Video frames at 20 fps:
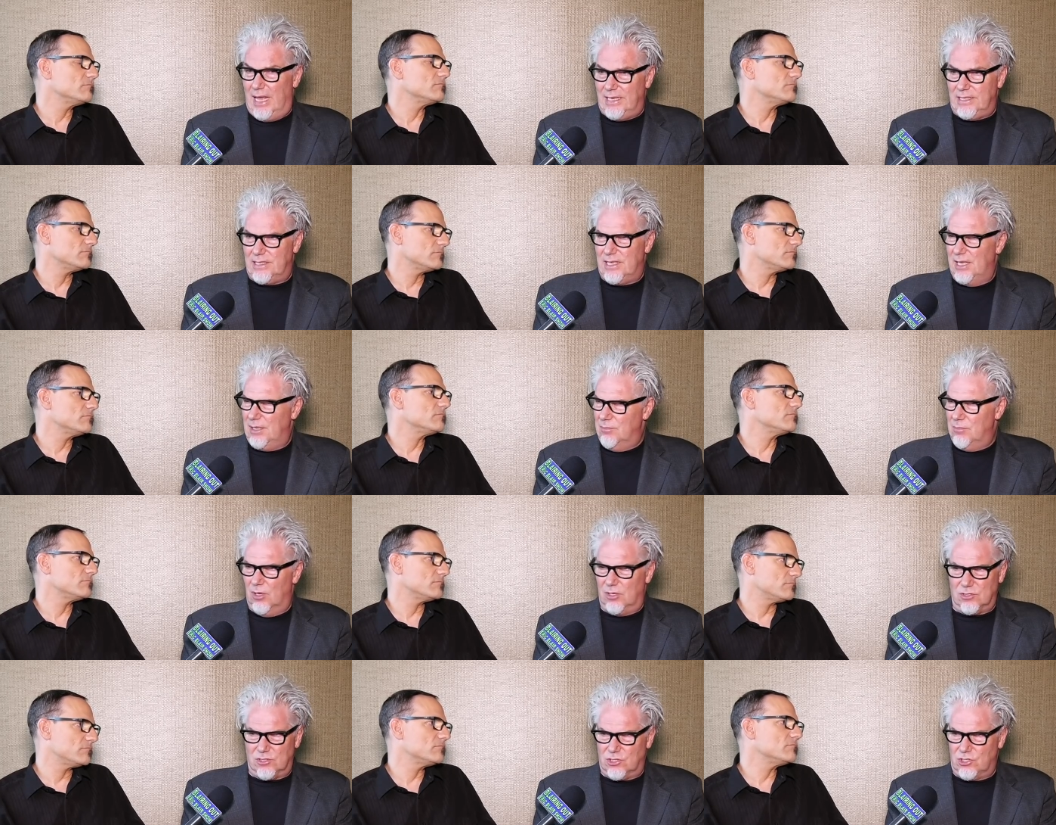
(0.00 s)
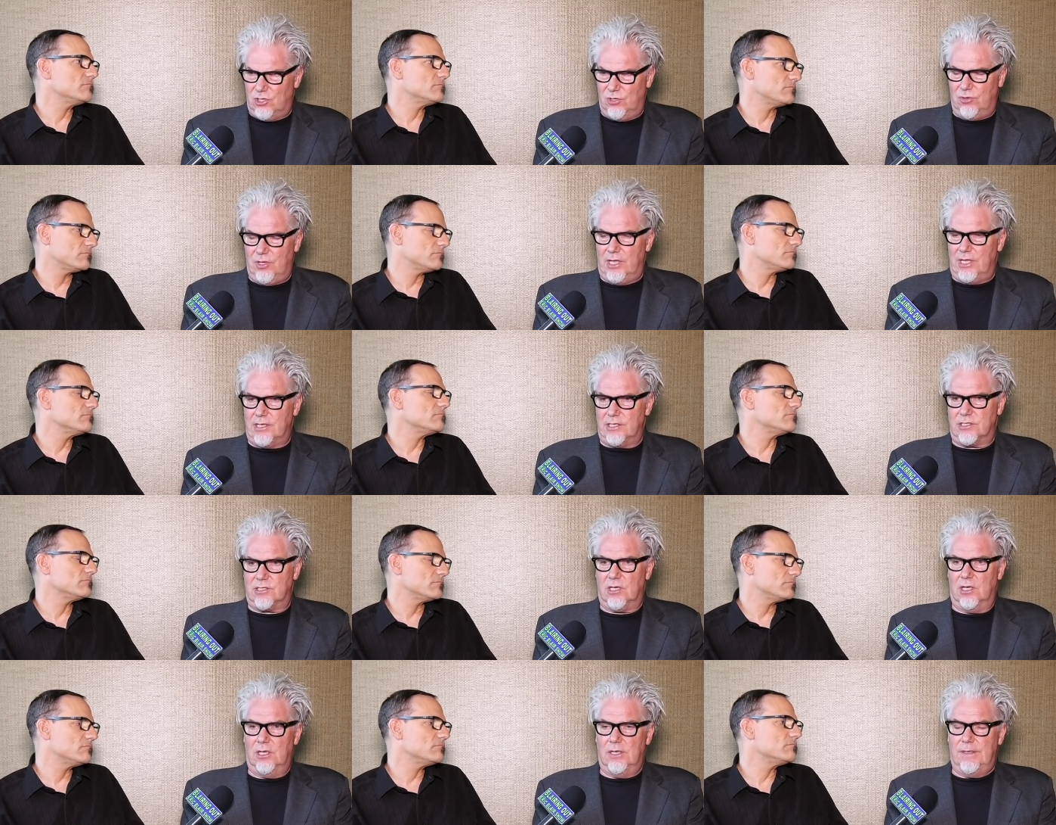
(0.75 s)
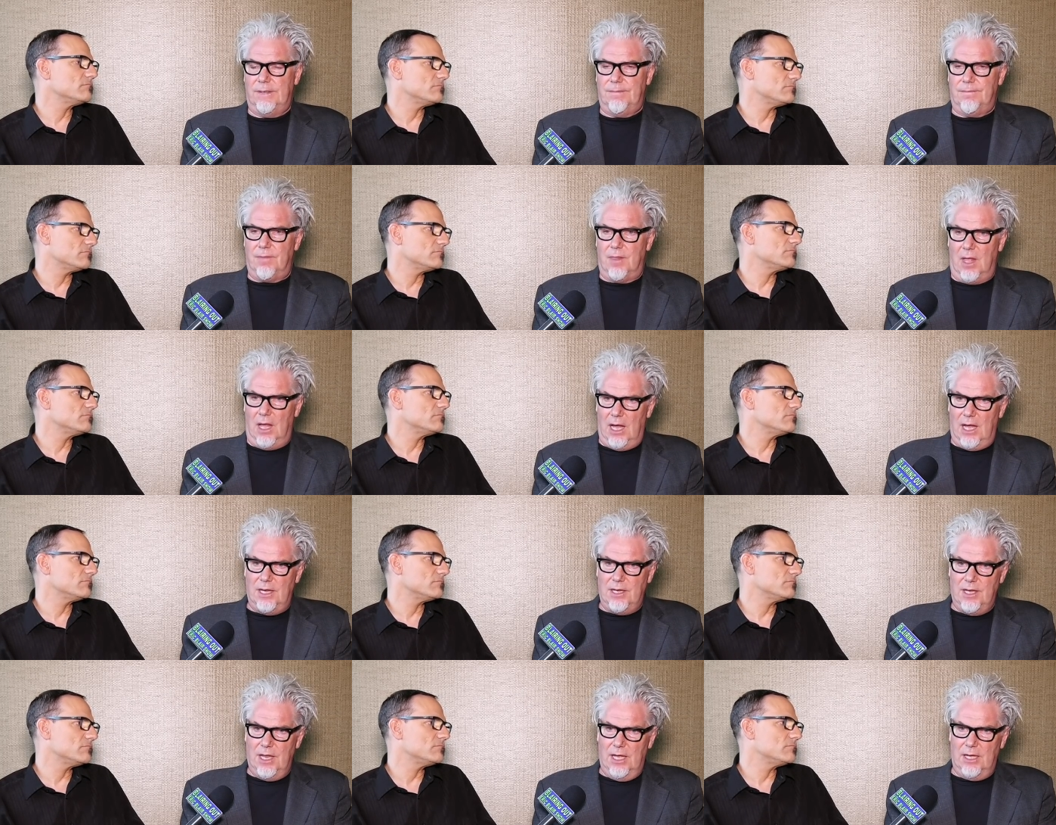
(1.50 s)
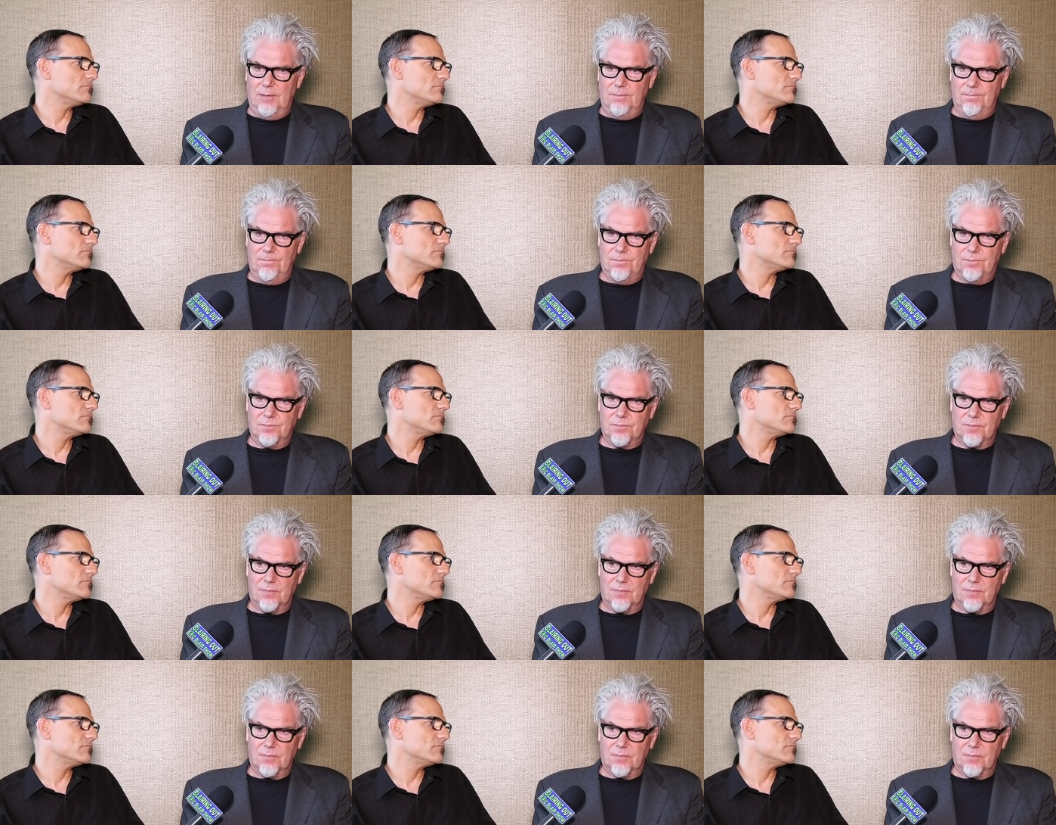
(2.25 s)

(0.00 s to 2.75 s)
Speaker 1: 18 months, two years. And um,